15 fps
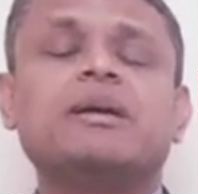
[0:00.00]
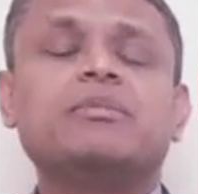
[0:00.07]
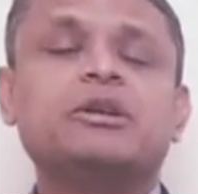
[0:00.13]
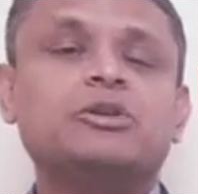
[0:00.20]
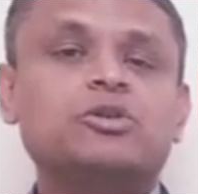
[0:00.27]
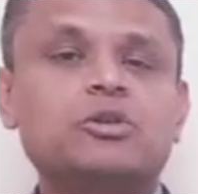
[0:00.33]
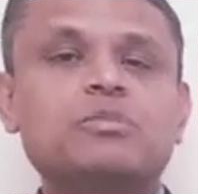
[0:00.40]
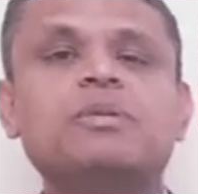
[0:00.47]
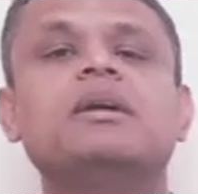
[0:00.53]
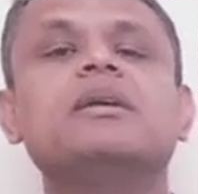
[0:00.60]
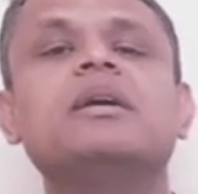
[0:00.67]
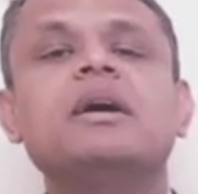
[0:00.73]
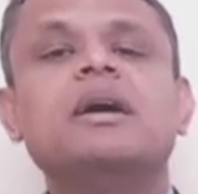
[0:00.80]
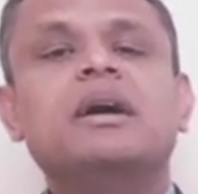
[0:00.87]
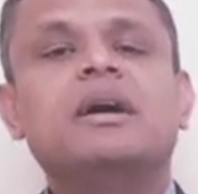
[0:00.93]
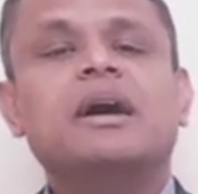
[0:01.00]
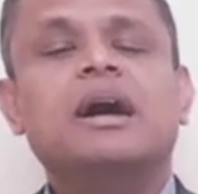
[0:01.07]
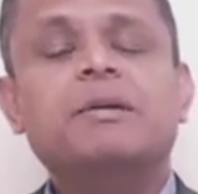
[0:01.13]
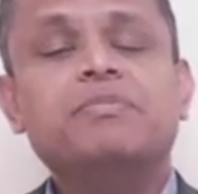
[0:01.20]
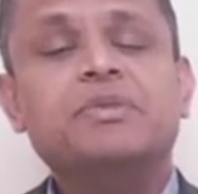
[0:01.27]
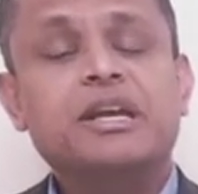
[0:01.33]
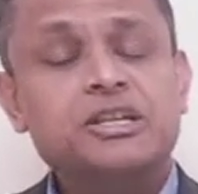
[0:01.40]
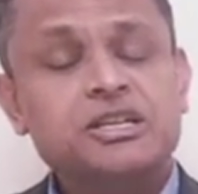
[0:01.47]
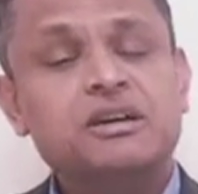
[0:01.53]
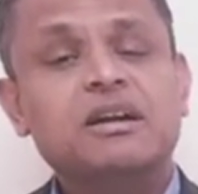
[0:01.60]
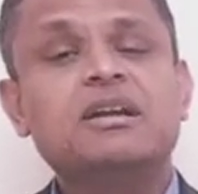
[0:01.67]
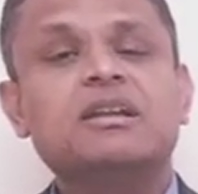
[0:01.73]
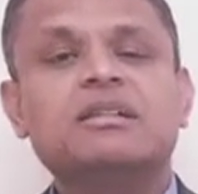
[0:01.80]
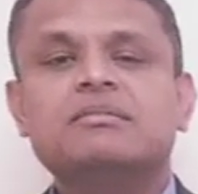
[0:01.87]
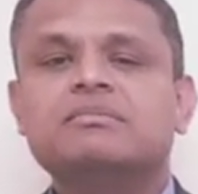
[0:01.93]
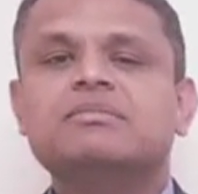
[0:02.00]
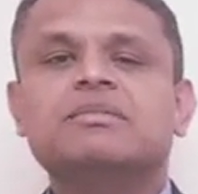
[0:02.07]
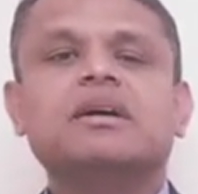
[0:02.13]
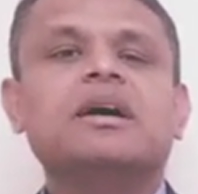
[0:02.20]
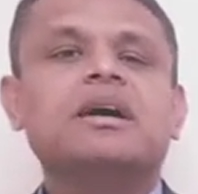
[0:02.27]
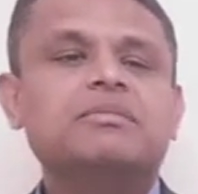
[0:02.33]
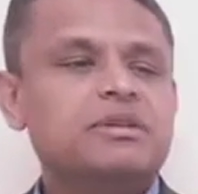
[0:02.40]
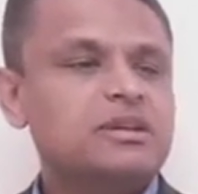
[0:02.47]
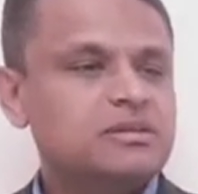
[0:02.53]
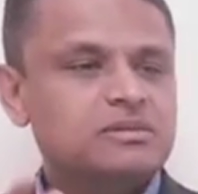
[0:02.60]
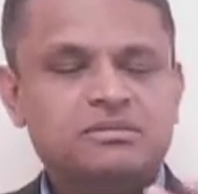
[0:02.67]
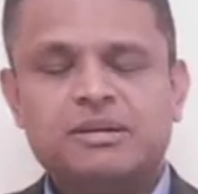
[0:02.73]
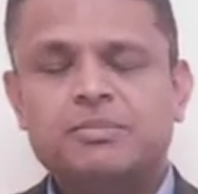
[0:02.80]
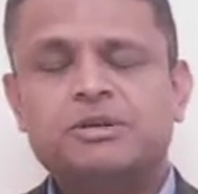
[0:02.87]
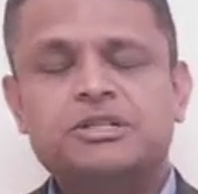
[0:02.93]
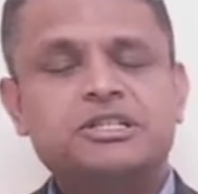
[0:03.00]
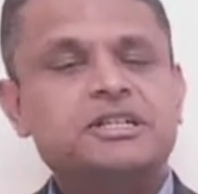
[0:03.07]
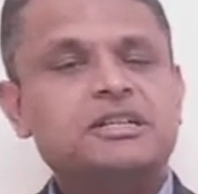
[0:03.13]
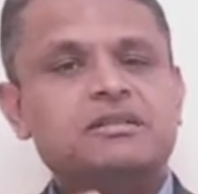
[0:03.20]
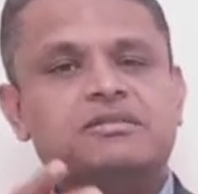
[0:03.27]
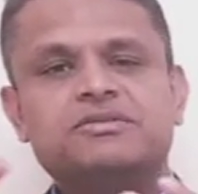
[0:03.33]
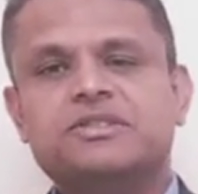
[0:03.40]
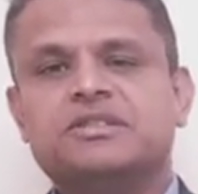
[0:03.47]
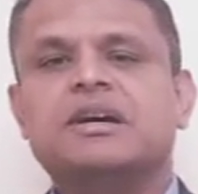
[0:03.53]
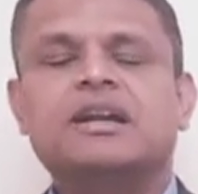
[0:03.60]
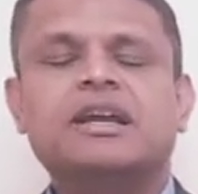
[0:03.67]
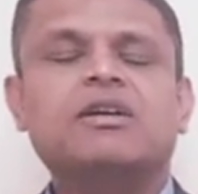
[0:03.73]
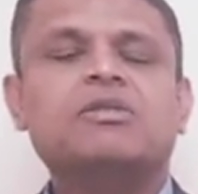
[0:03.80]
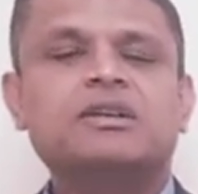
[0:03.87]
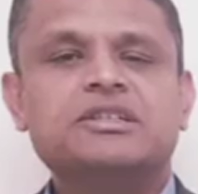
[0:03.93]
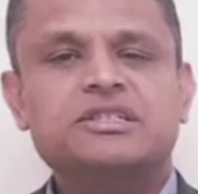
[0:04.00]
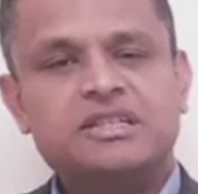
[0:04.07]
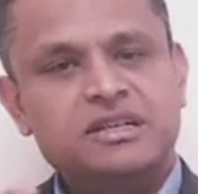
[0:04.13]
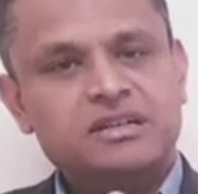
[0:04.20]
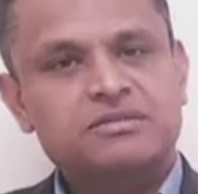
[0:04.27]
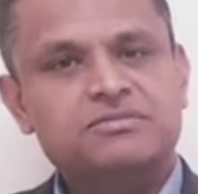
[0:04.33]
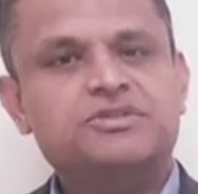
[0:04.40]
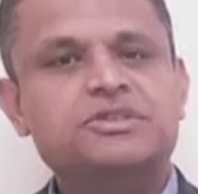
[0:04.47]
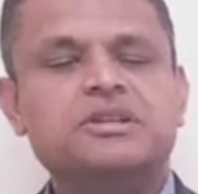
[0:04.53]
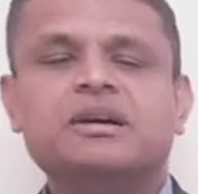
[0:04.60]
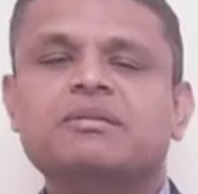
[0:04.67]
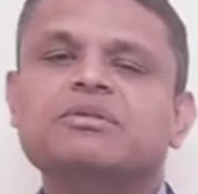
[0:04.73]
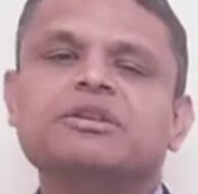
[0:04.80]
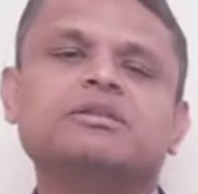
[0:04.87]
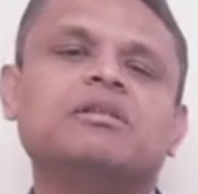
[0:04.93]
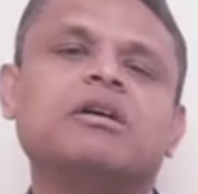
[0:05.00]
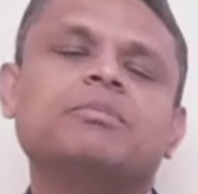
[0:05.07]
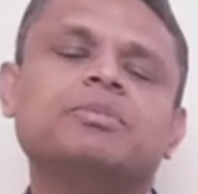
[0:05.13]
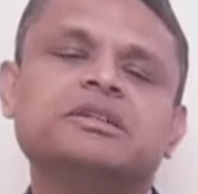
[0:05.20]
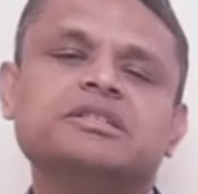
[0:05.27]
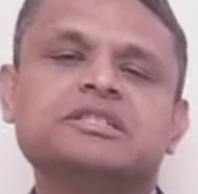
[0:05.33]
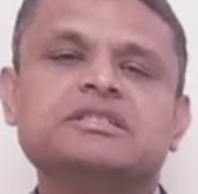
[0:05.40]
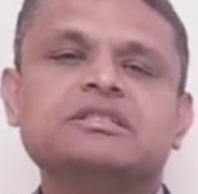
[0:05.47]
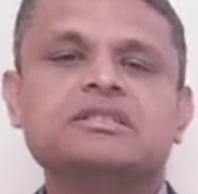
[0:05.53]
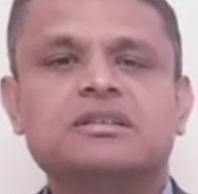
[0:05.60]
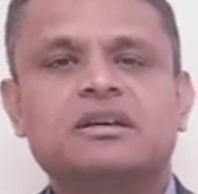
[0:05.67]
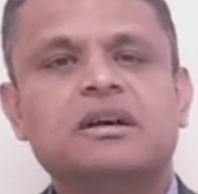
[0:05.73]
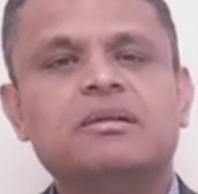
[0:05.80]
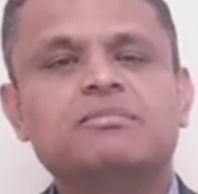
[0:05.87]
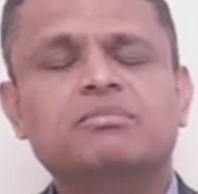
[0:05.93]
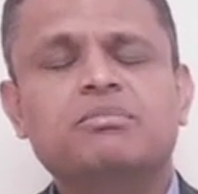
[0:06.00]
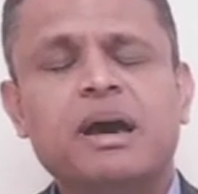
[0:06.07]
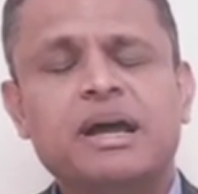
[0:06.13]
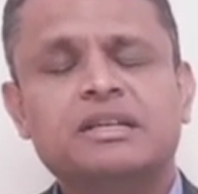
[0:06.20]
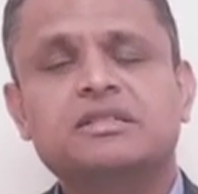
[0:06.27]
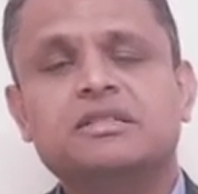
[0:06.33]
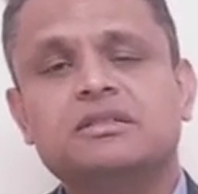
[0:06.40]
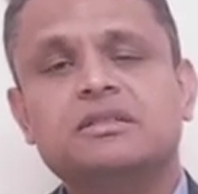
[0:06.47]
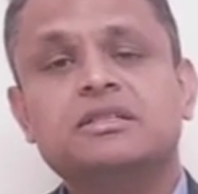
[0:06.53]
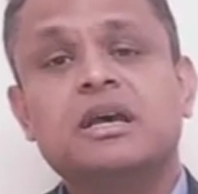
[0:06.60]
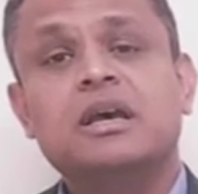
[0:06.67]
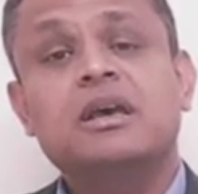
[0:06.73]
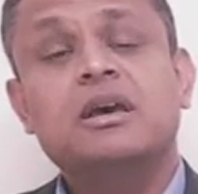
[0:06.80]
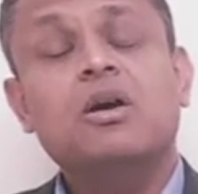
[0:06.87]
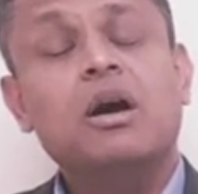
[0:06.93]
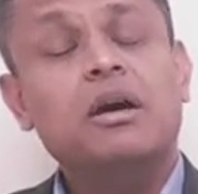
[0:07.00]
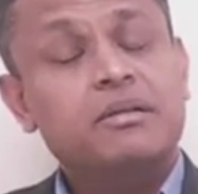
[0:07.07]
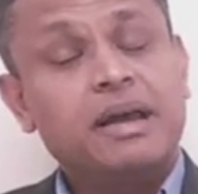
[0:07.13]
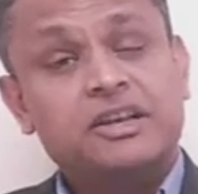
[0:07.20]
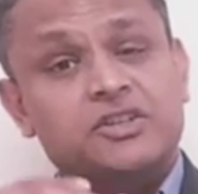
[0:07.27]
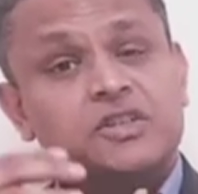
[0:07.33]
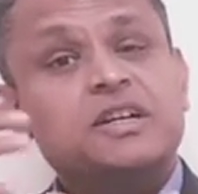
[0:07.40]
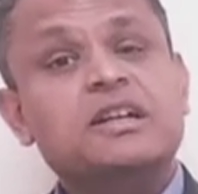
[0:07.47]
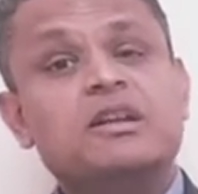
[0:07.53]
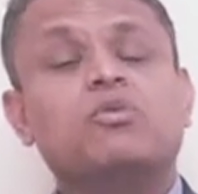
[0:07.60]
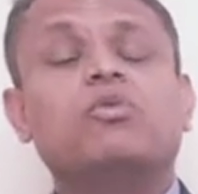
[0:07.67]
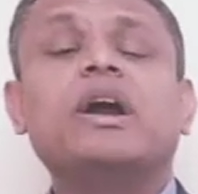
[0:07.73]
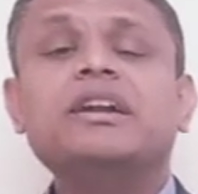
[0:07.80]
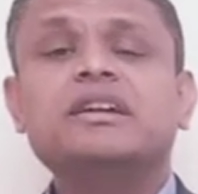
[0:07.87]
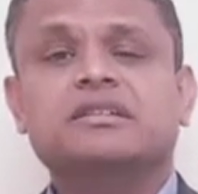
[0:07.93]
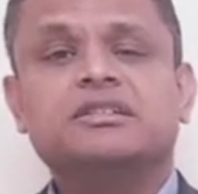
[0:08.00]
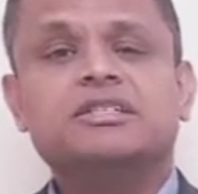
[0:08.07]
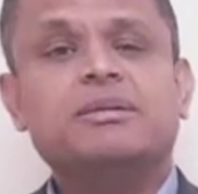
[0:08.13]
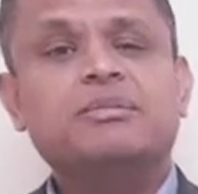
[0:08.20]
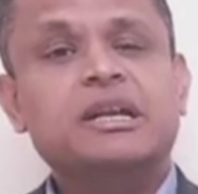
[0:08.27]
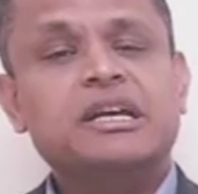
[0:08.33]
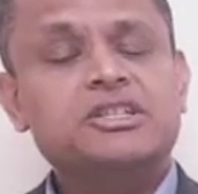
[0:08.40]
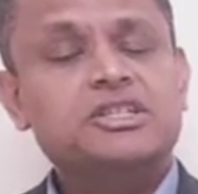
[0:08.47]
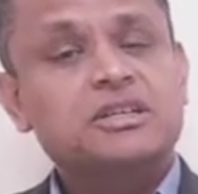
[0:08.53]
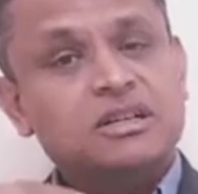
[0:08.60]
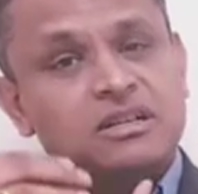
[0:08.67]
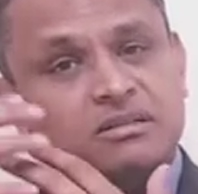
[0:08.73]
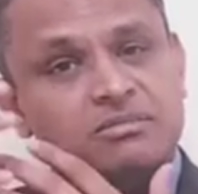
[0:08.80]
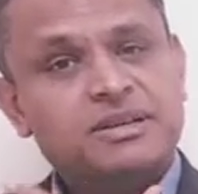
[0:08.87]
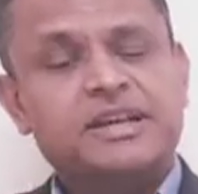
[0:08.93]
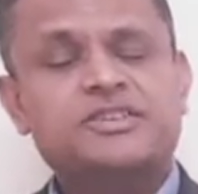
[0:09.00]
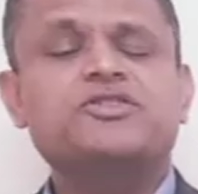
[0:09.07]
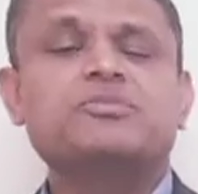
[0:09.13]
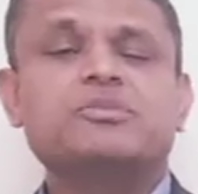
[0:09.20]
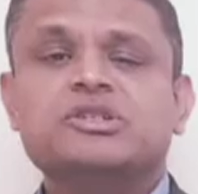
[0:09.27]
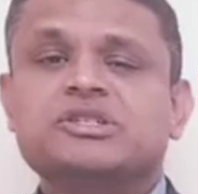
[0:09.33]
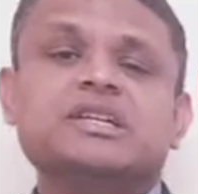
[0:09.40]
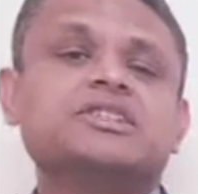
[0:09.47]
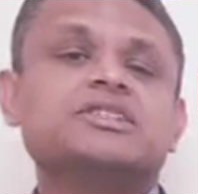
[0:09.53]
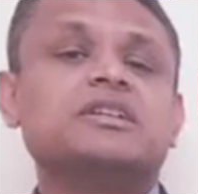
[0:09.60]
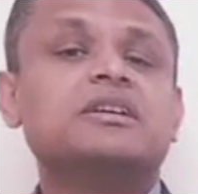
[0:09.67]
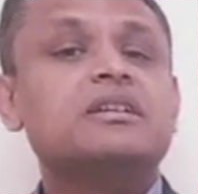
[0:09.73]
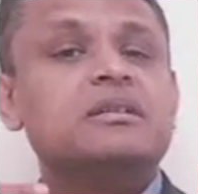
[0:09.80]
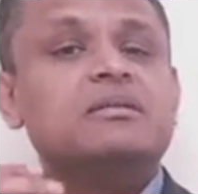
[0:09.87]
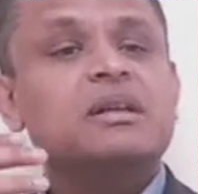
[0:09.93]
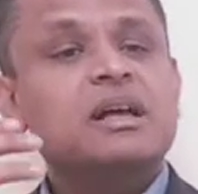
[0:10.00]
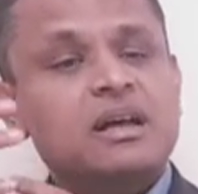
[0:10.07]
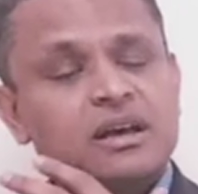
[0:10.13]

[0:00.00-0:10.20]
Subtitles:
I mean, it could be internal representatives, account executives, operations managers, or external vendors. I mean, external customers, external